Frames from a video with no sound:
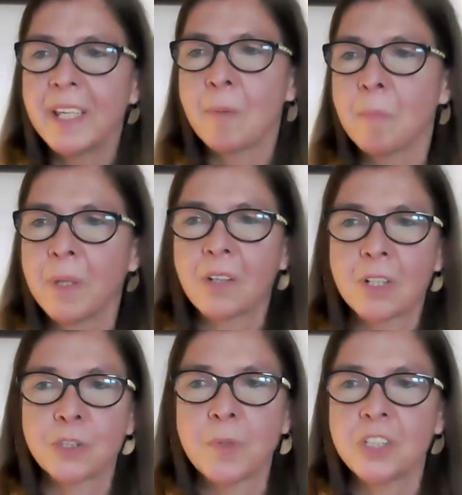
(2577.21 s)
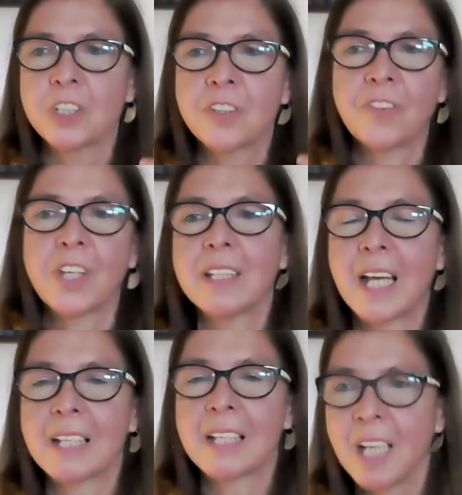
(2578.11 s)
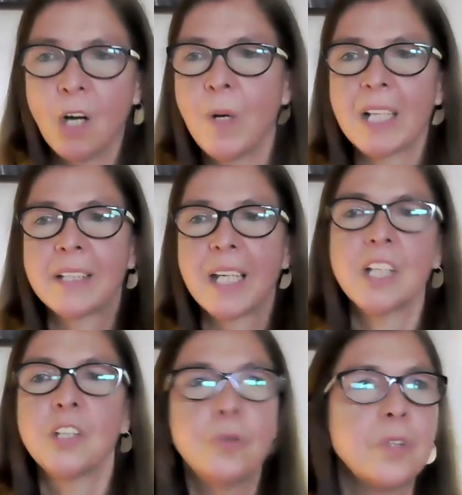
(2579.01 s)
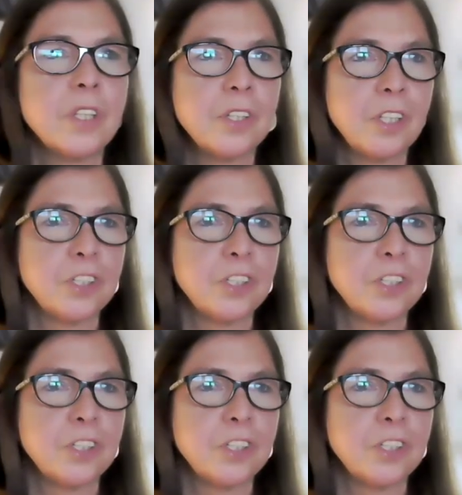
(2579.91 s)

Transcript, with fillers: them because we just think that well they can do the, the